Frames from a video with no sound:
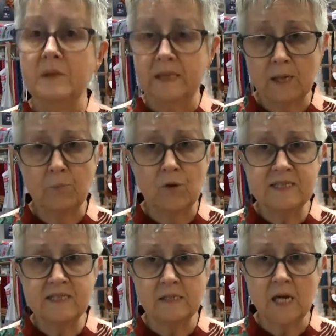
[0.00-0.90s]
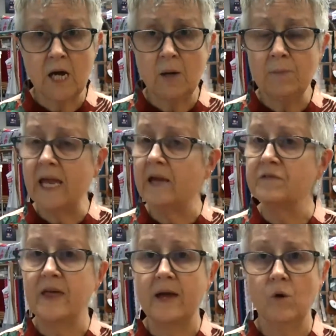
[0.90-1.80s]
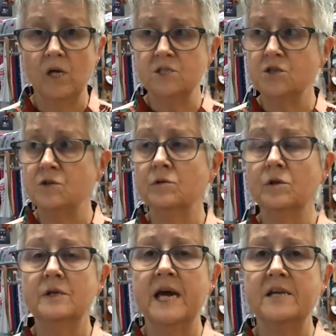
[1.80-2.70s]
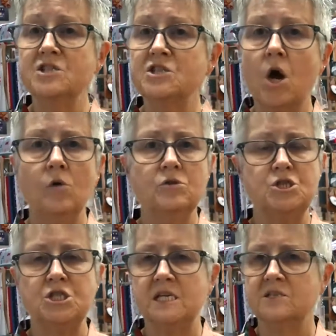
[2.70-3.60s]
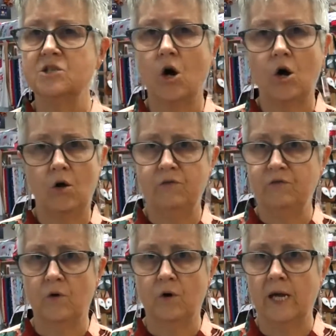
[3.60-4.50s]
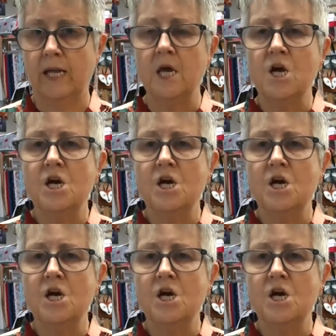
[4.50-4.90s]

little boys can come if they want to learn how to sew. She is all for it.